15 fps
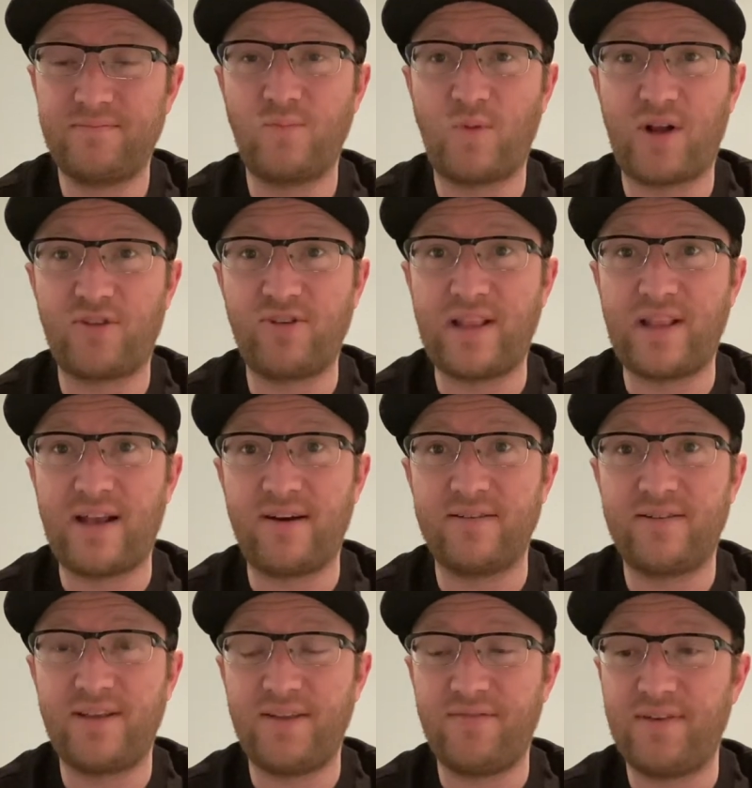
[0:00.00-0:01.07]
watching that on
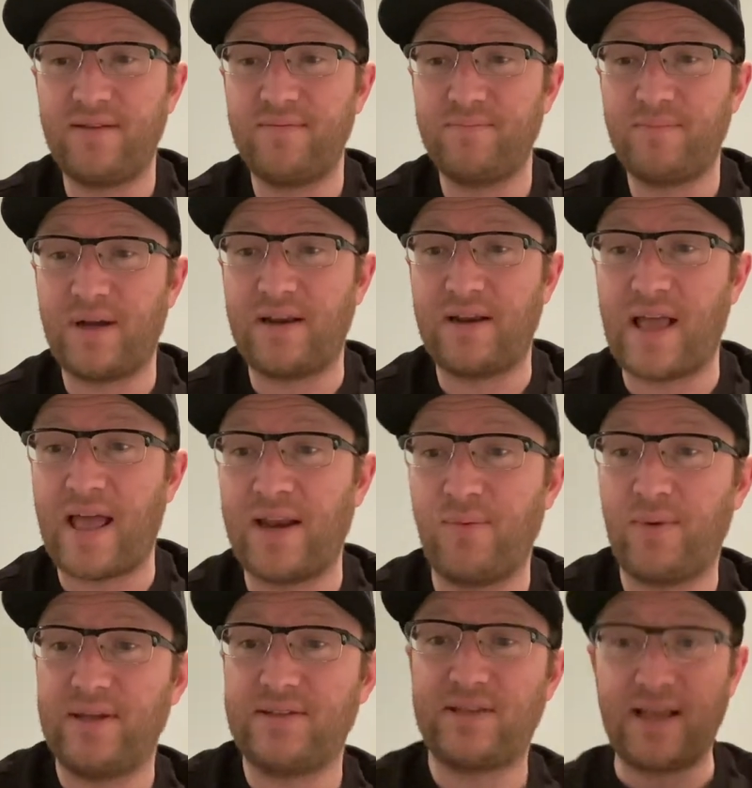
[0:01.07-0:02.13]
TV. But
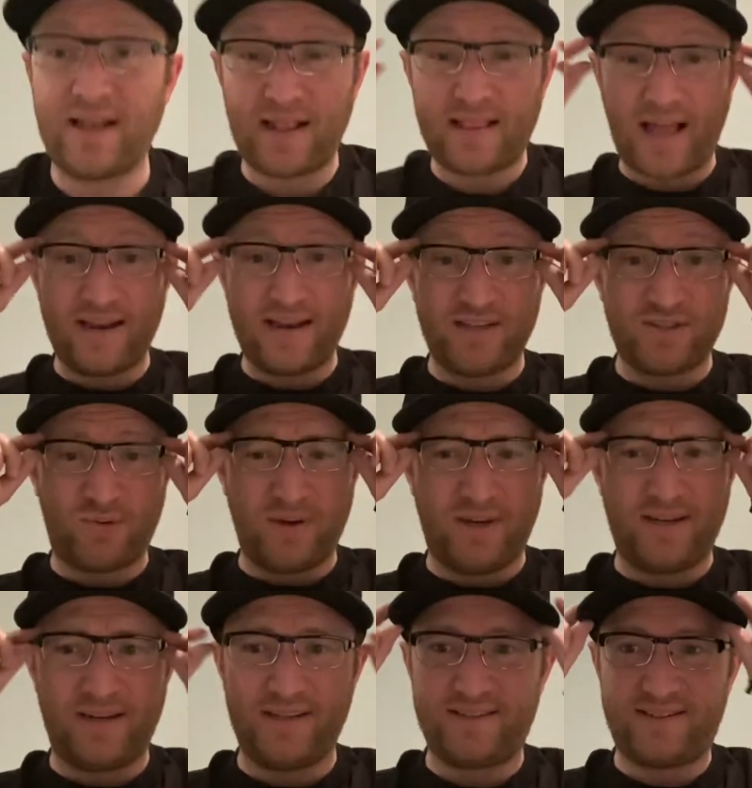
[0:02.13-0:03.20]
anyways, that is what
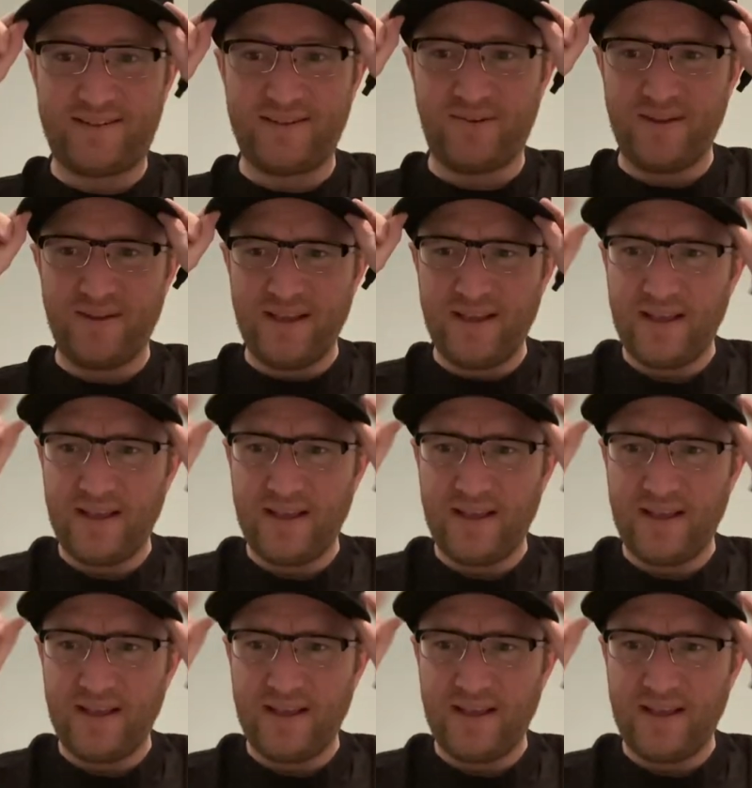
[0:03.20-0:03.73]
it is too.